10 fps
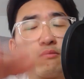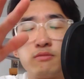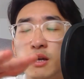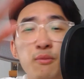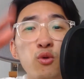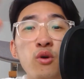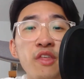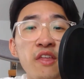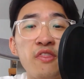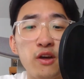something
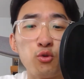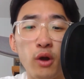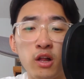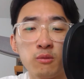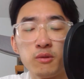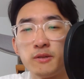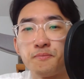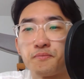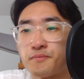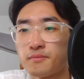within that realm,
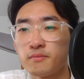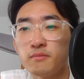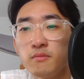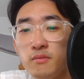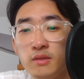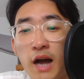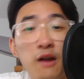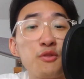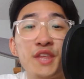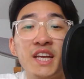I
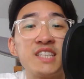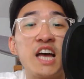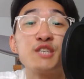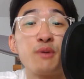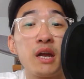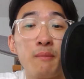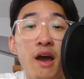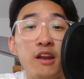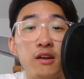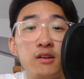don't think it's as
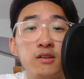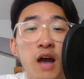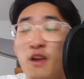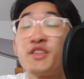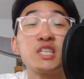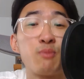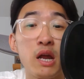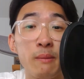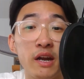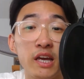pragmatic. I don't think it's
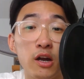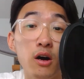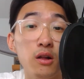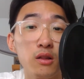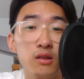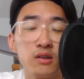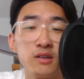pragmatic at all.